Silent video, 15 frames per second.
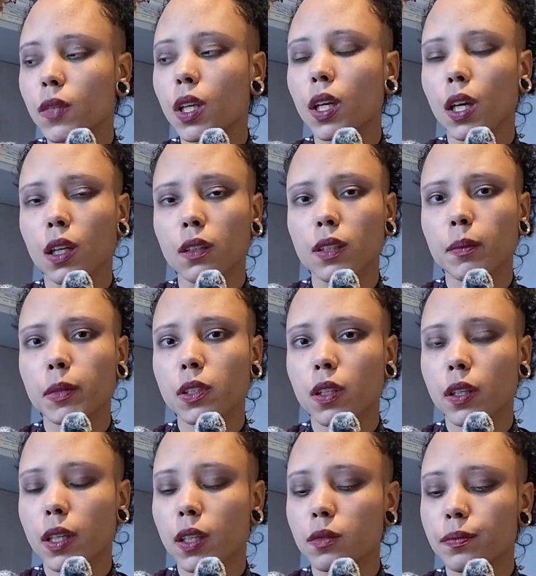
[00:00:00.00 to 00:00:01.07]
Yeah, let me
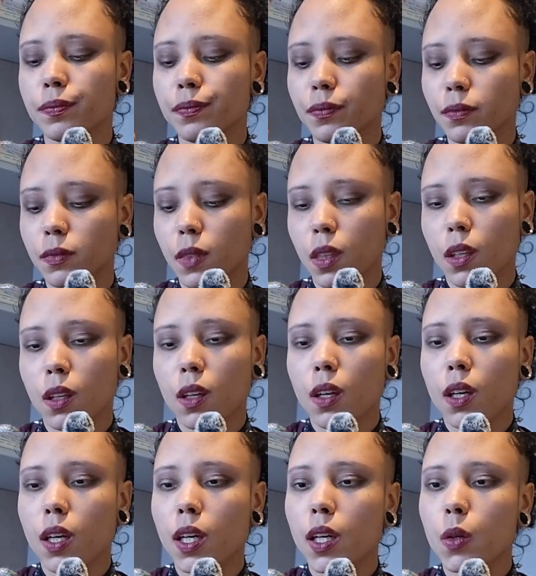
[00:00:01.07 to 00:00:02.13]
start again.
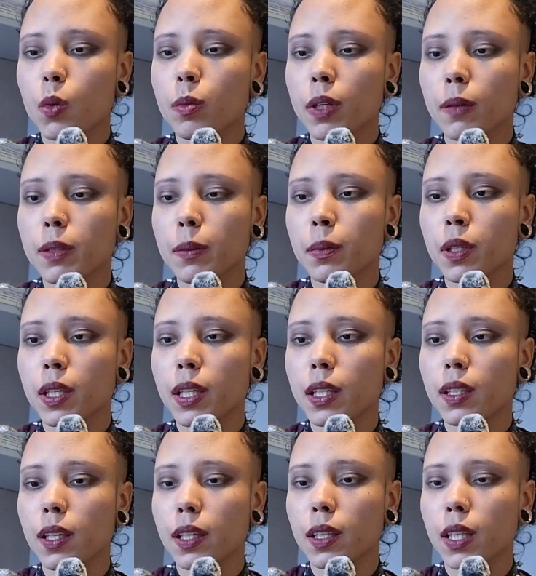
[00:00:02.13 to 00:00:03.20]
I will probably put
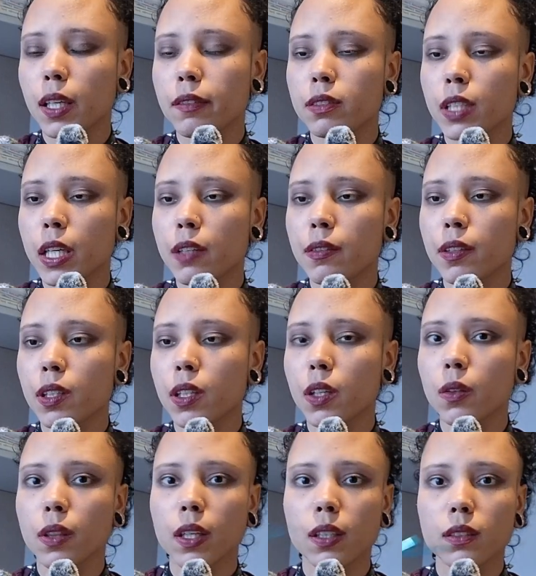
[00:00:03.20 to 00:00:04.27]
in a
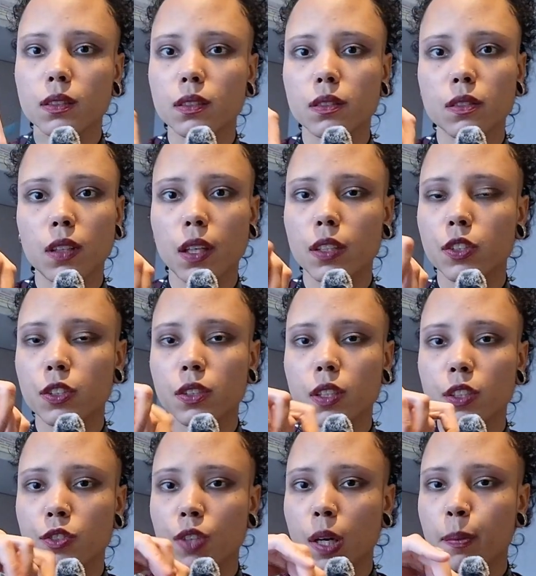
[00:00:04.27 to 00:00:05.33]
lifesaver that's like just
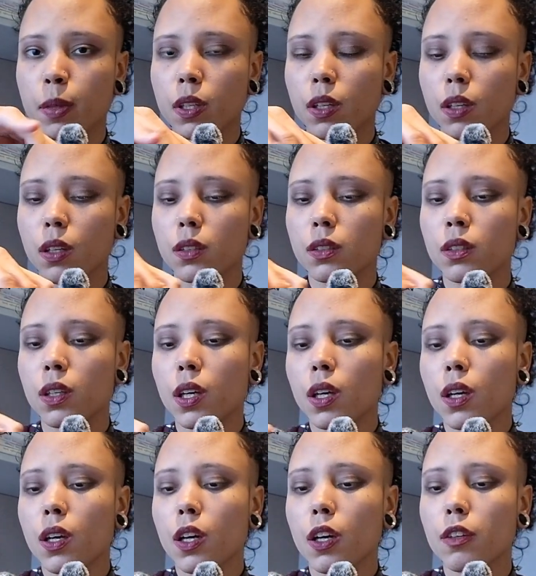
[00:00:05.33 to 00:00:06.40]
a scrappy yarn
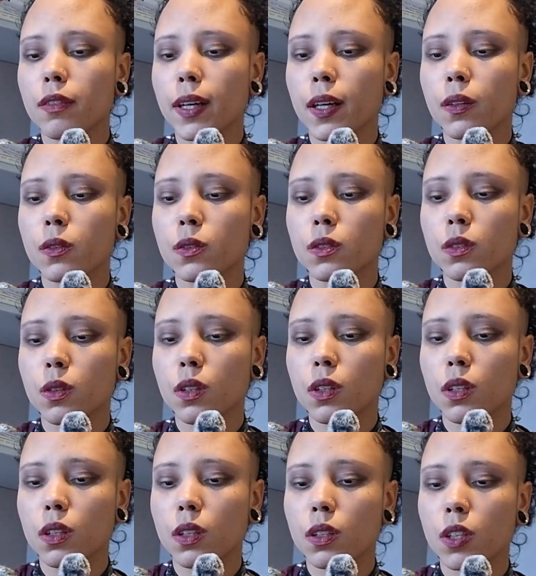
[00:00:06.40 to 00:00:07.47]
around,
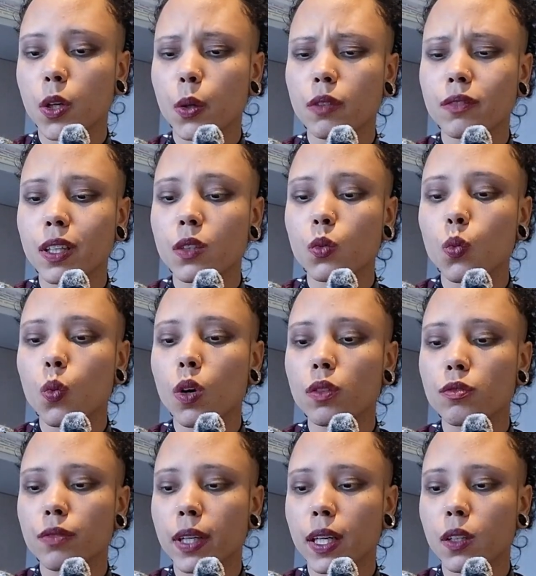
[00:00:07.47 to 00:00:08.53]
going around
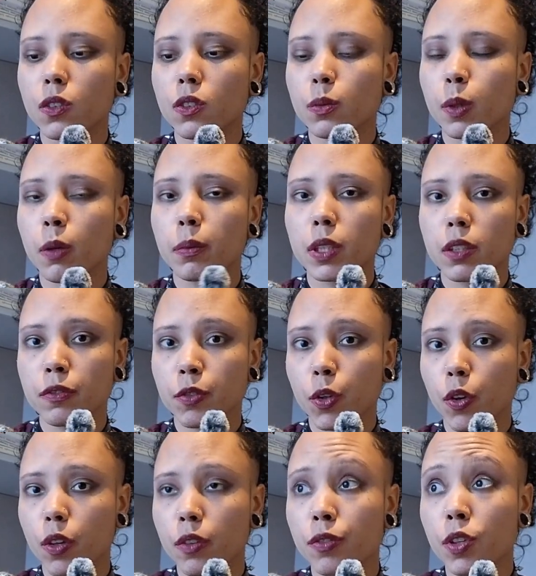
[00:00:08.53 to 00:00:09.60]
one round, probably
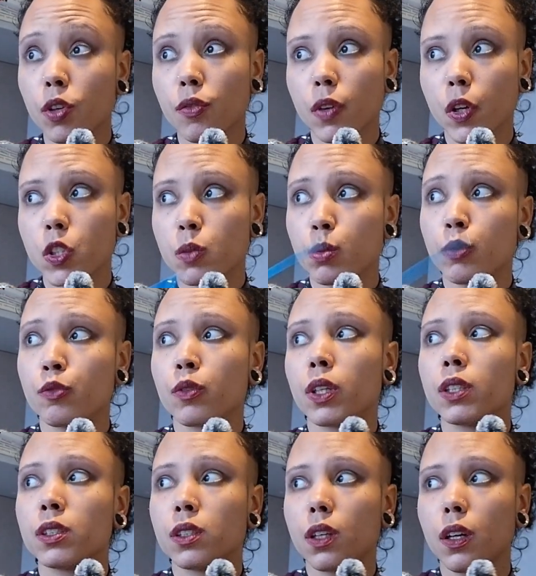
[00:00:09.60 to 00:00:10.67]
a few rows before
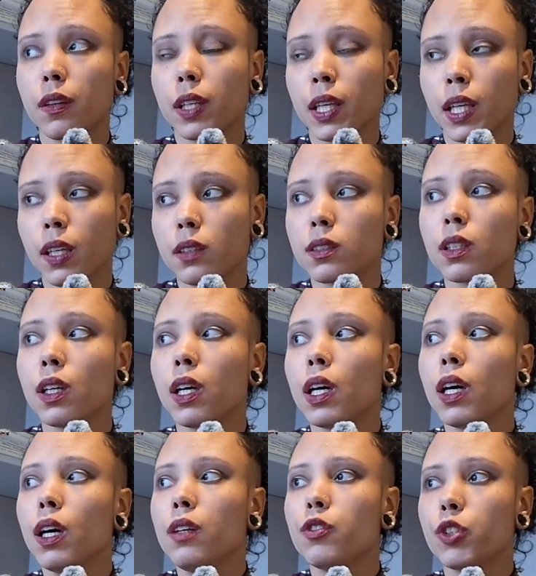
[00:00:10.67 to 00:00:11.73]
I start the heel,
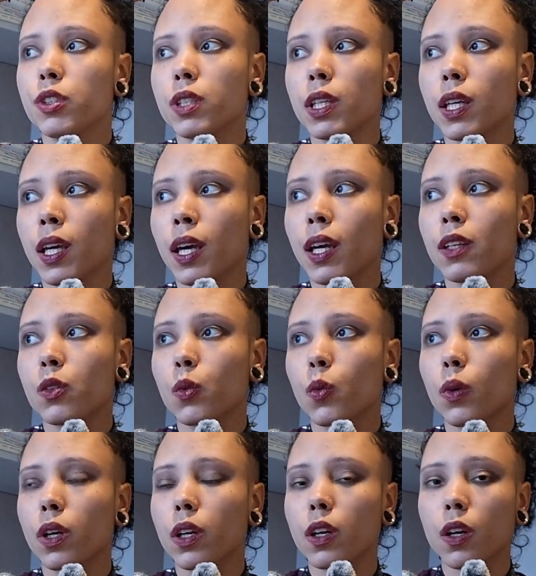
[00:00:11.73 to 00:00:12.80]
just in case
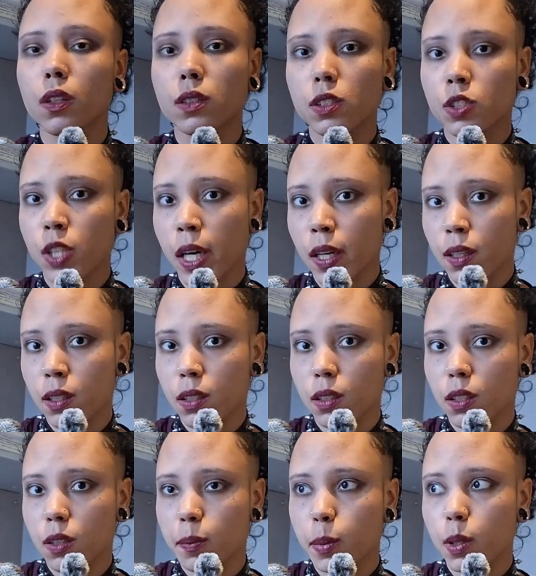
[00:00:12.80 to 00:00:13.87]
when I go to check
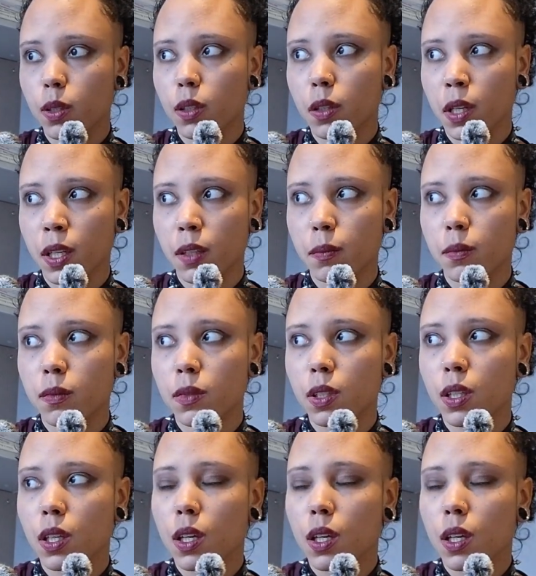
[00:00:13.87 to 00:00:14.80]
up on him